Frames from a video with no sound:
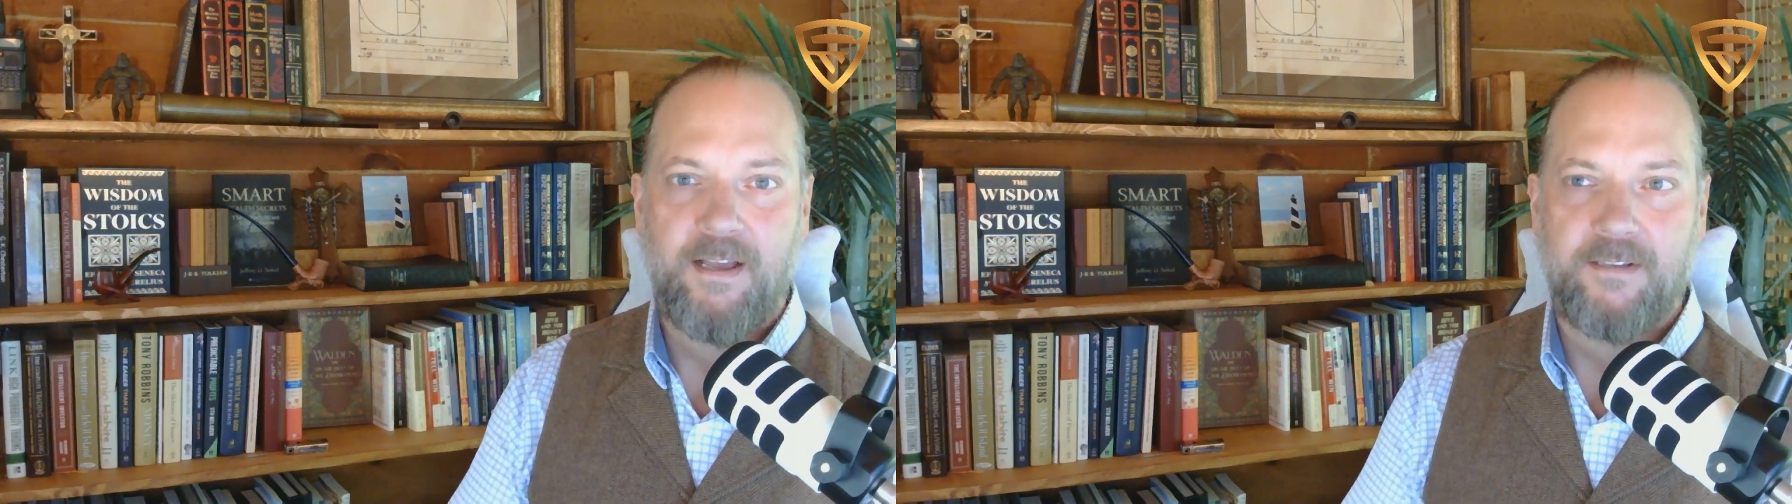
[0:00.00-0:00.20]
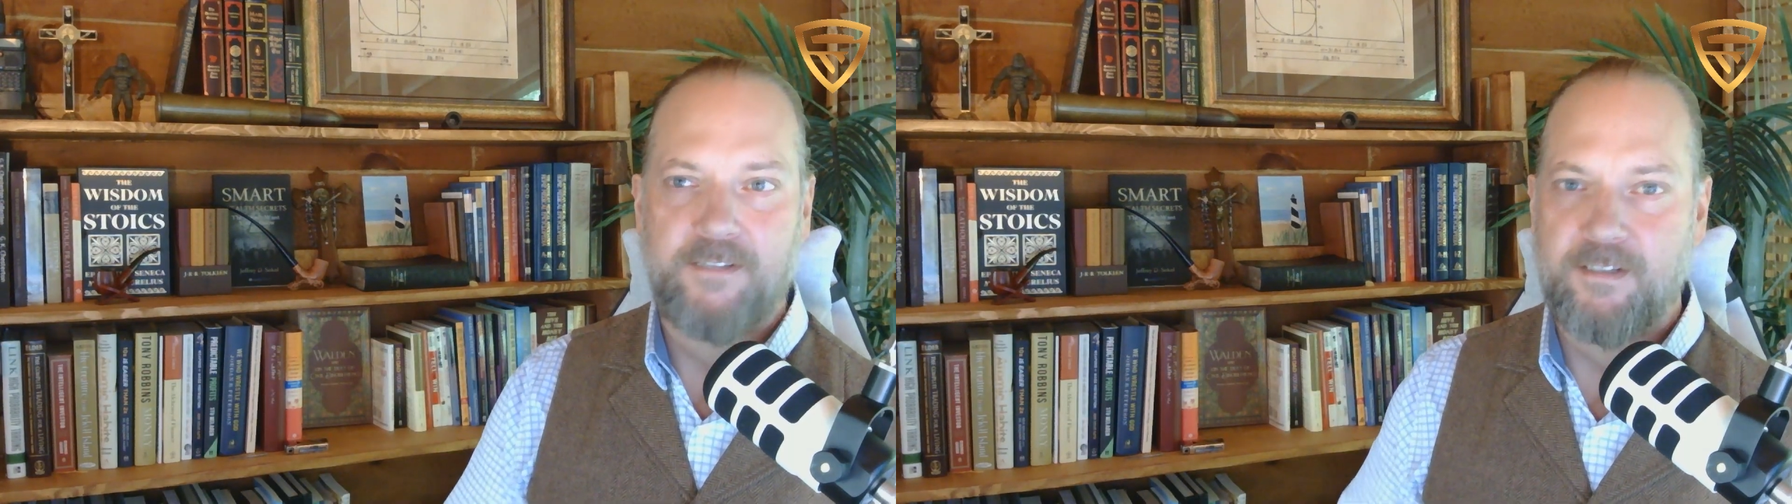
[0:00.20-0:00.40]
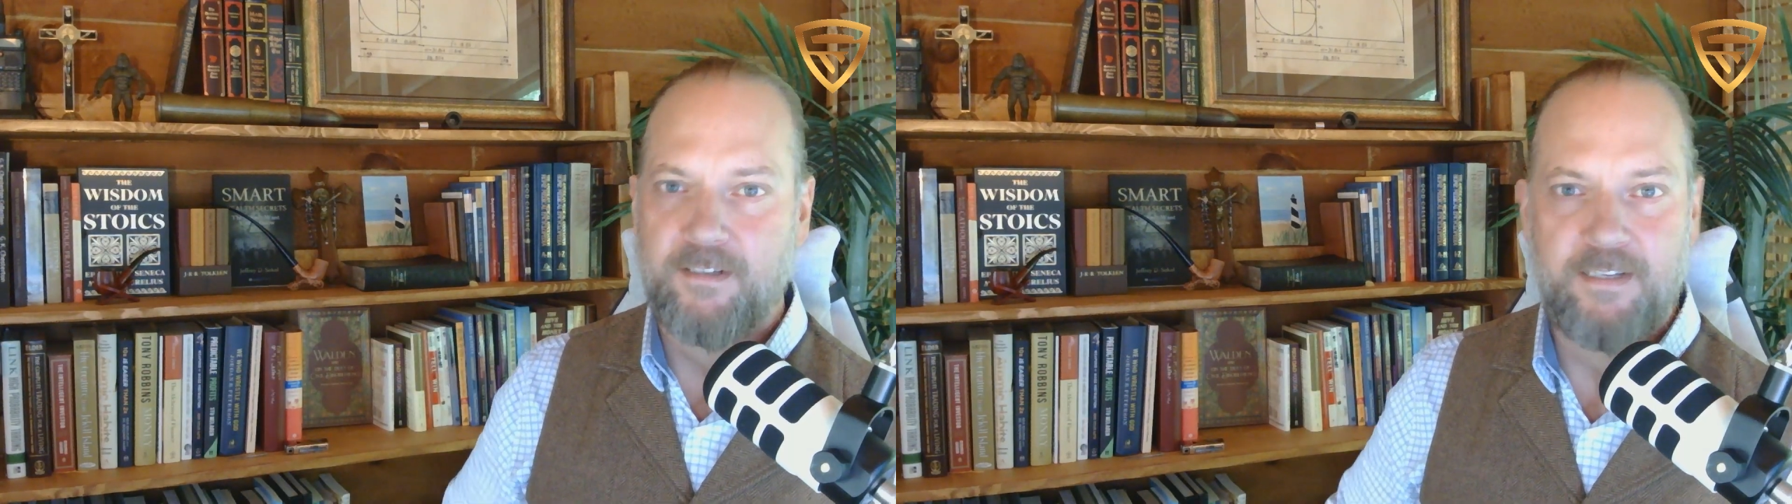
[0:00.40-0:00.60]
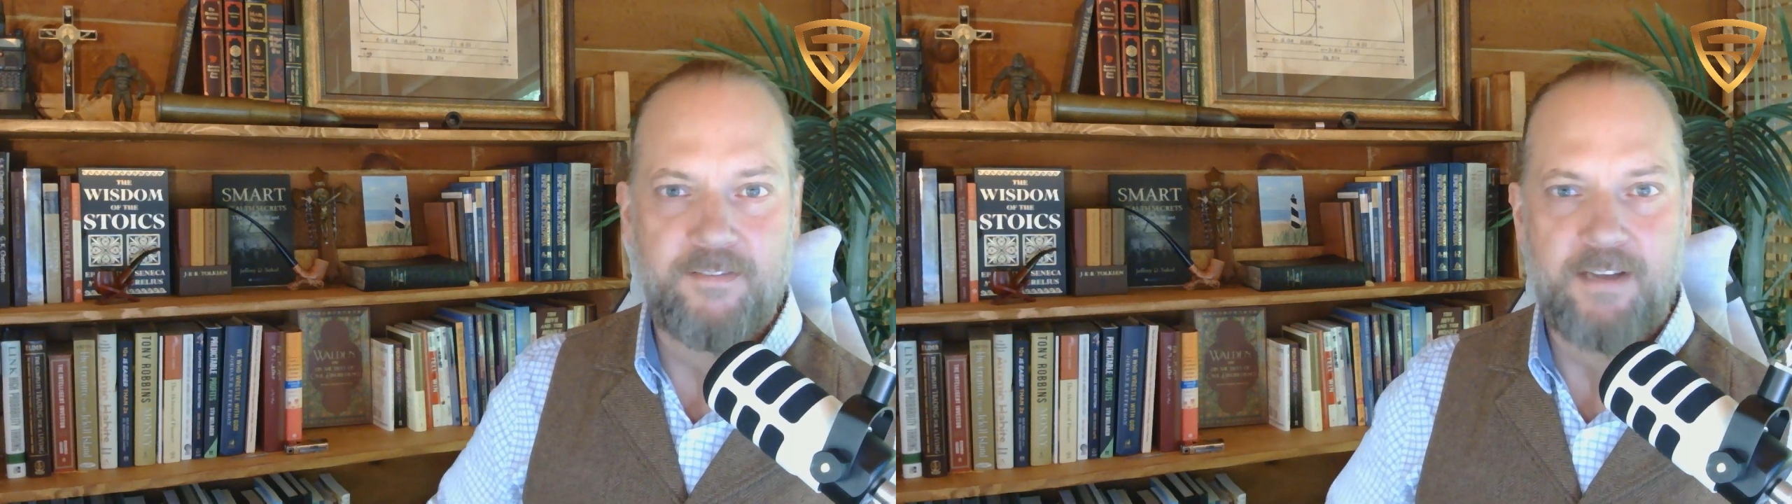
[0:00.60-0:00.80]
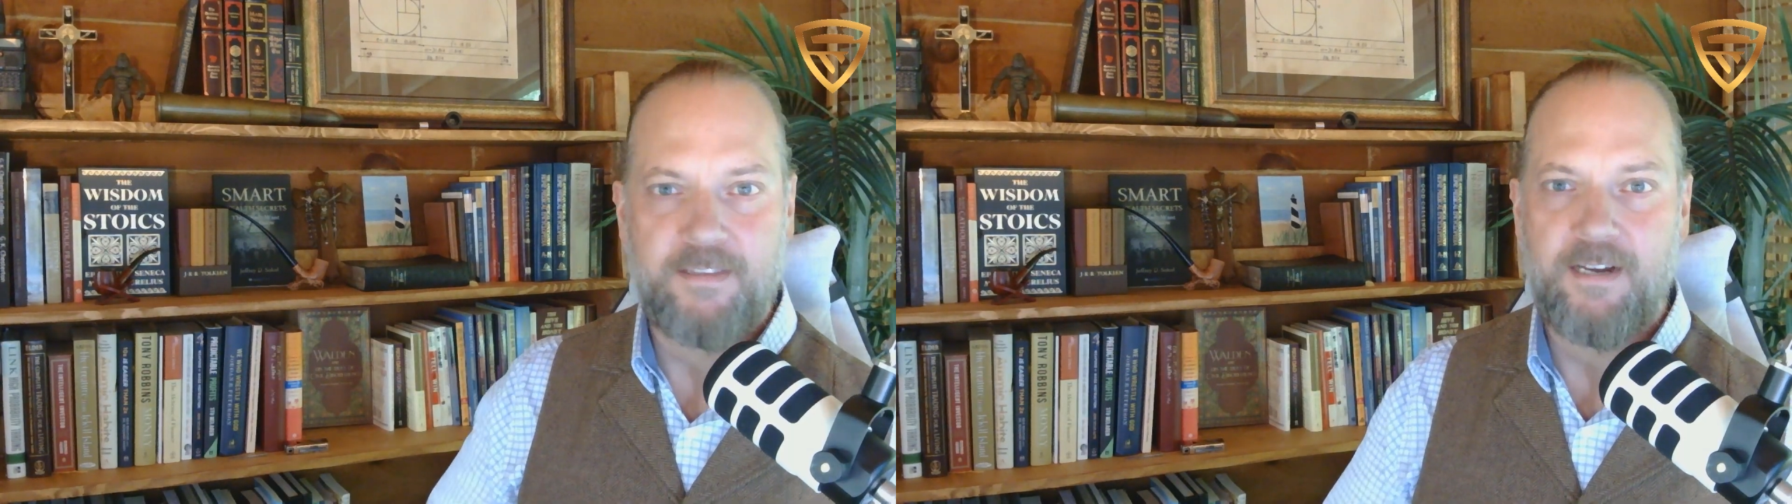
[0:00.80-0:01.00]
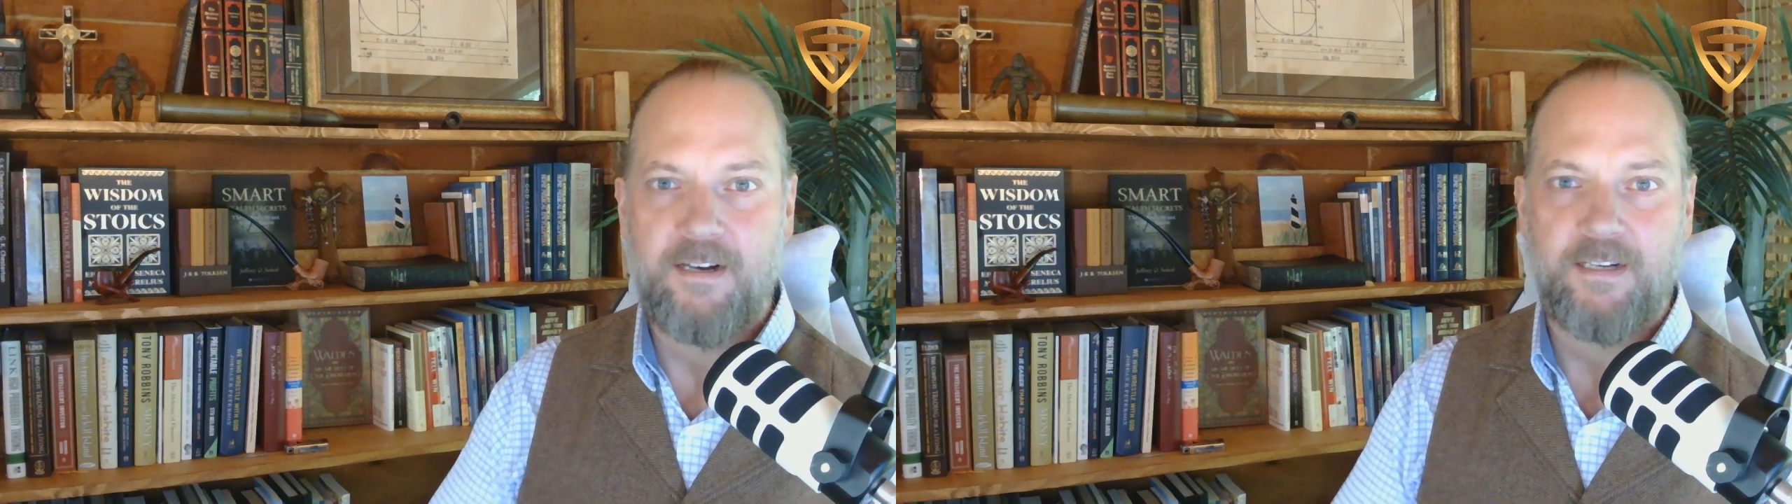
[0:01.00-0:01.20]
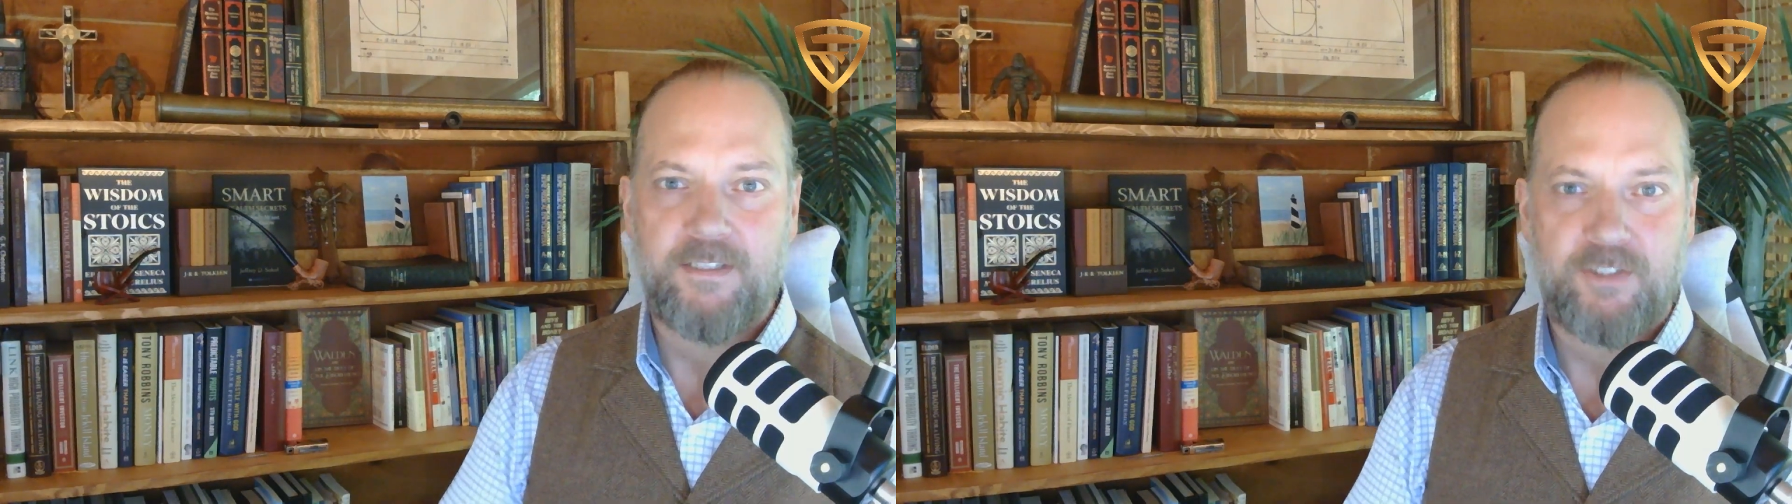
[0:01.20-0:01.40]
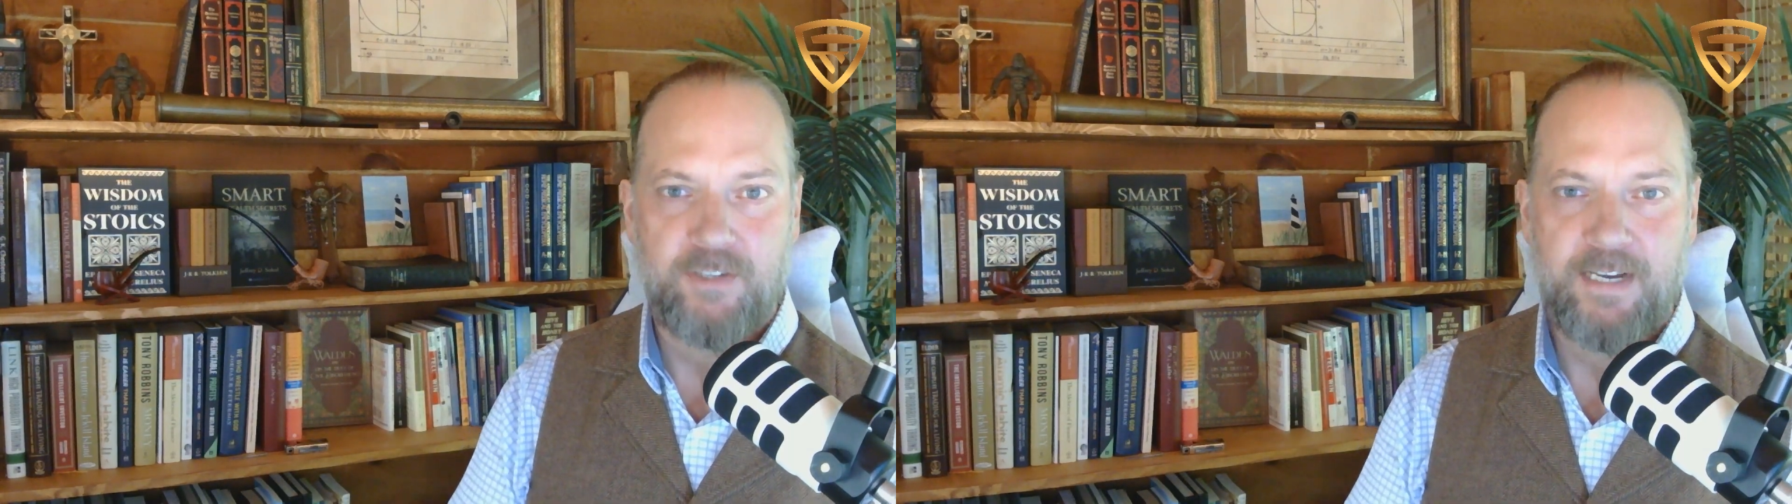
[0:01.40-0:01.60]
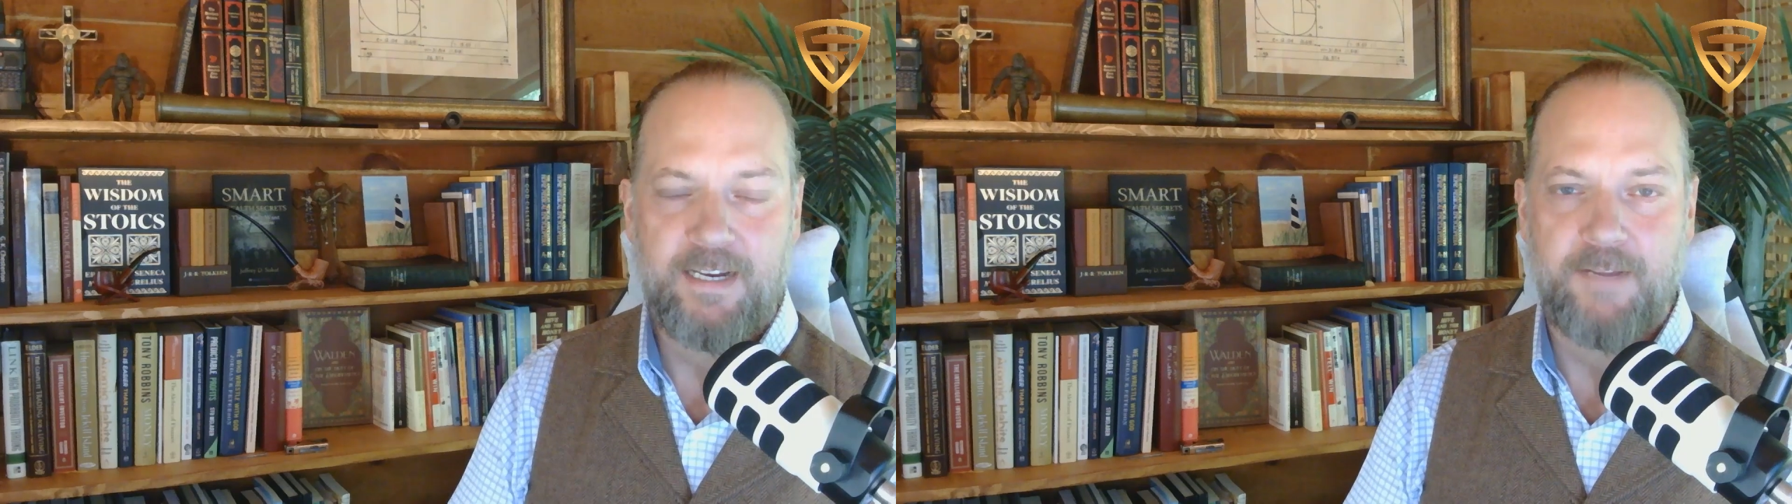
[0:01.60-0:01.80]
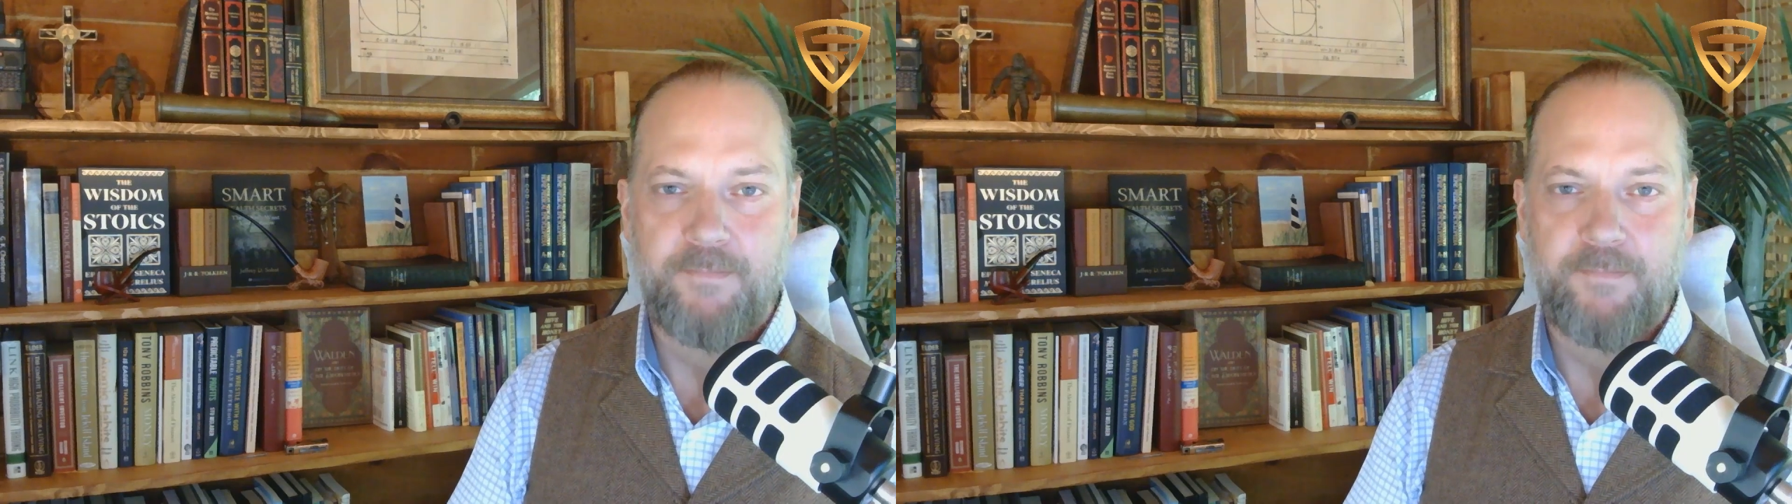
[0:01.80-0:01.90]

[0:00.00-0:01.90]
and just live out there and trade